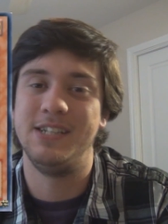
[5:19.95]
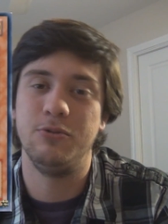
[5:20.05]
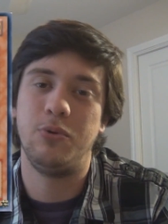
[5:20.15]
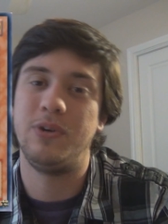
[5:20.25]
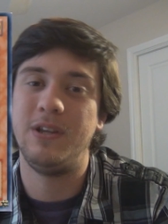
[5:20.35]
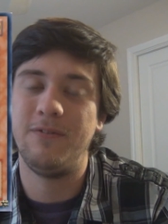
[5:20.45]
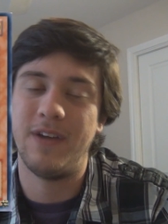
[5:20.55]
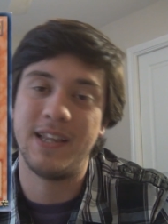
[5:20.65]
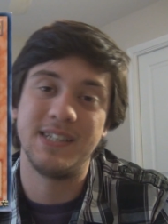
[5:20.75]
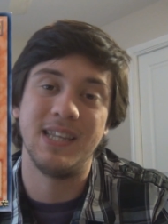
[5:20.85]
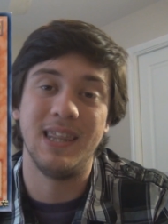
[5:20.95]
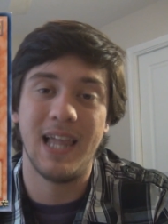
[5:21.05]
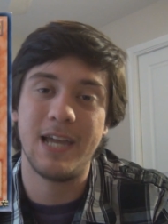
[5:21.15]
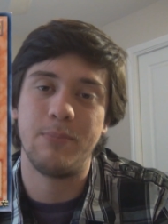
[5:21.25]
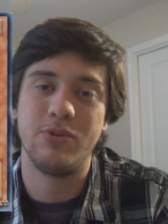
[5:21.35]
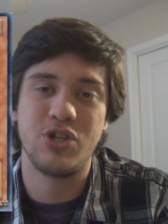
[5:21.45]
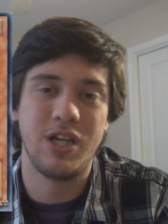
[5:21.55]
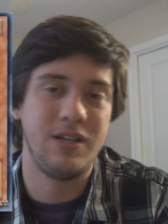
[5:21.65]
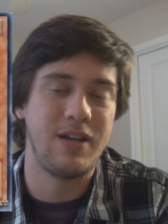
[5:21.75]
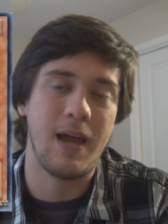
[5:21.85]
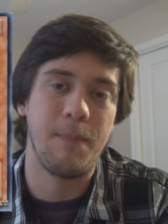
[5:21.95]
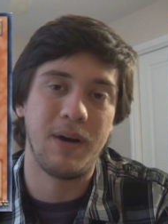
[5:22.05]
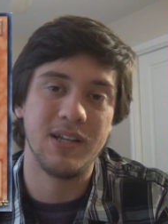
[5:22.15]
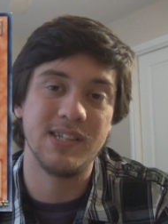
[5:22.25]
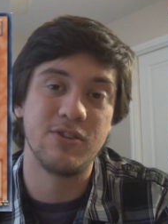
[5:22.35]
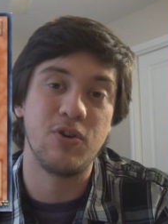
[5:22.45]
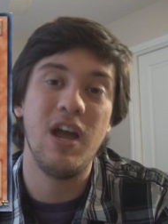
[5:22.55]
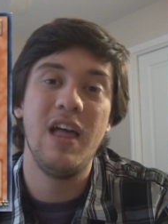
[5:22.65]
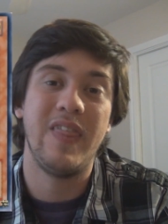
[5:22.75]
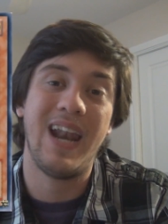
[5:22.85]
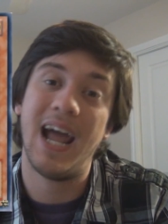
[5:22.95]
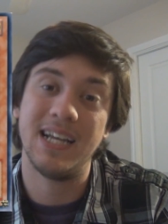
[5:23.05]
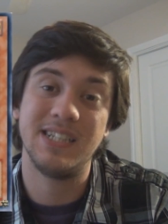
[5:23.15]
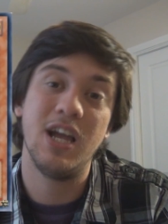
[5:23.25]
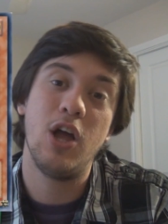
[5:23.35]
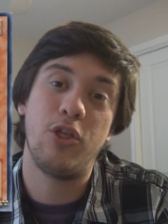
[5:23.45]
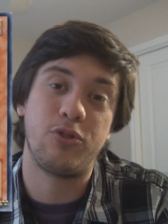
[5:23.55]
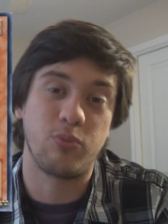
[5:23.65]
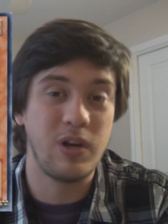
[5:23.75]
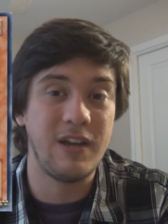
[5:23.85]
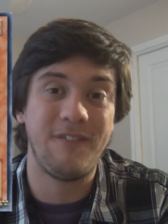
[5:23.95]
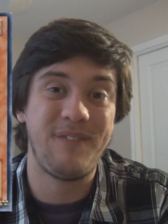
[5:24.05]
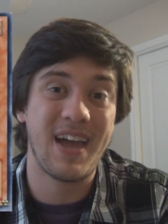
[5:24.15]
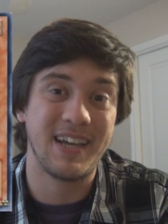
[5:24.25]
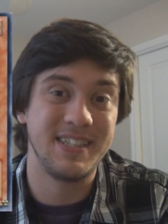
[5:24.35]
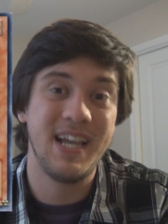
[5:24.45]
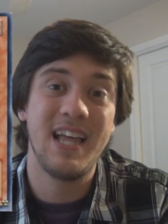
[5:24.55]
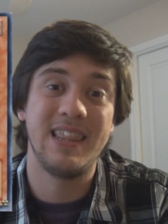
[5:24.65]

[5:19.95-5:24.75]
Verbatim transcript: zero defense, light machine type monster that has three effects